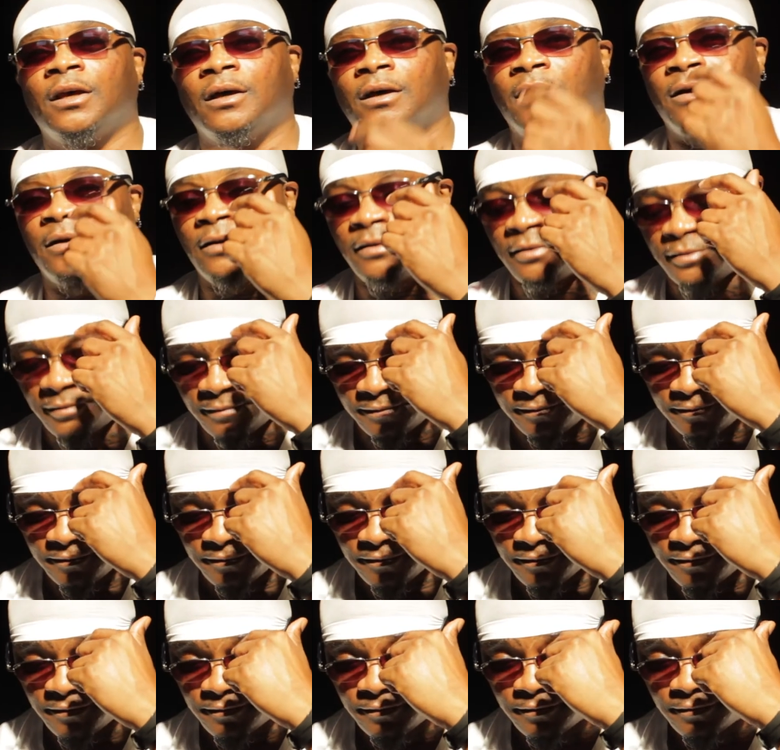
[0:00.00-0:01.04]
Um,
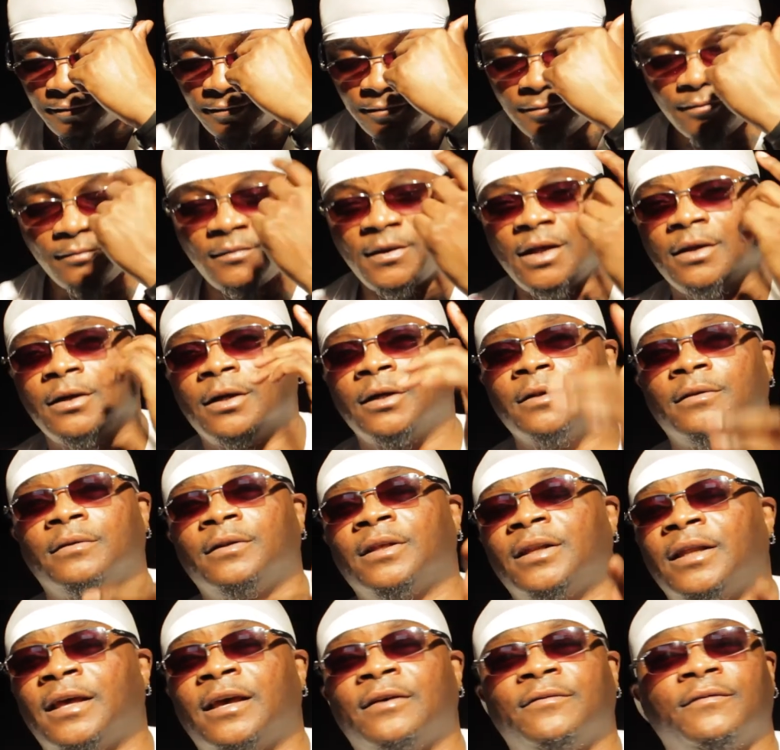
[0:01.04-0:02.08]
other
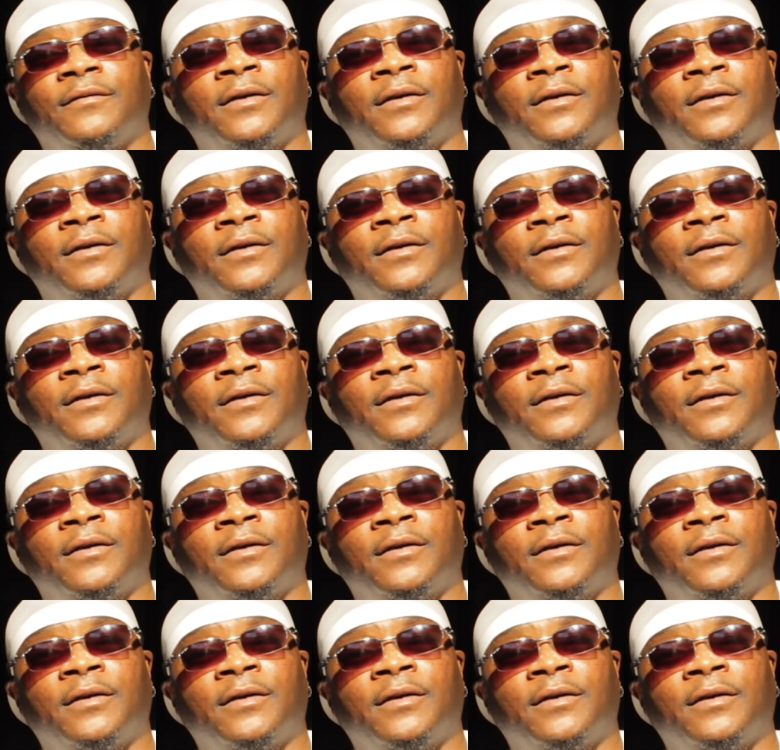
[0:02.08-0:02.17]
than that,